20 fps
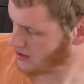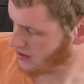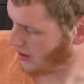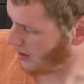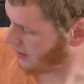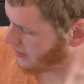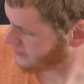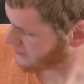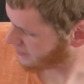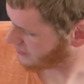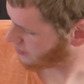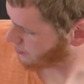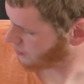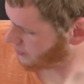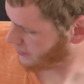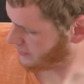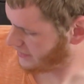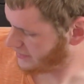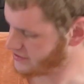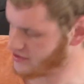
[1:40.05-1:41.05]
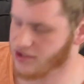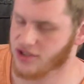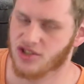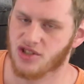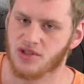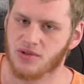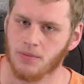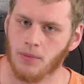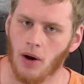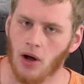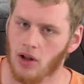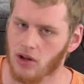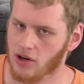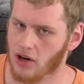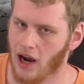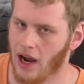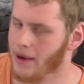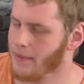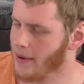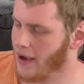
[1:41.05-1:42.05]
honestly, a really nice, just smaller
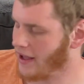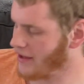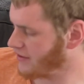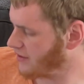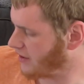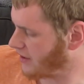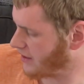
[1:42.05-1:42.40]
iPad that